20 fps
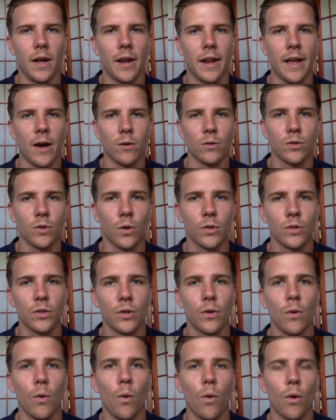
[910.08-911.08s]

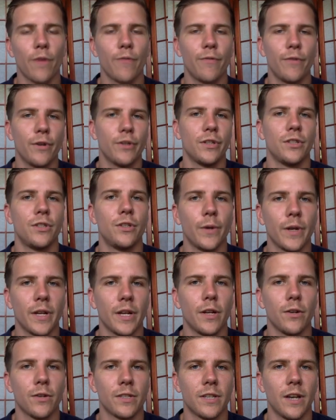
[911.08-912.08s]
outsourcer or if you're just doing
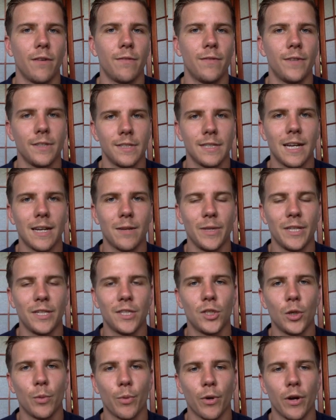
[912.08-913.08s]
it yourself. This is going to be
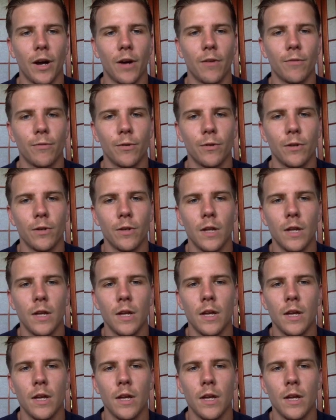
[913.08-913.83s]
super helpful.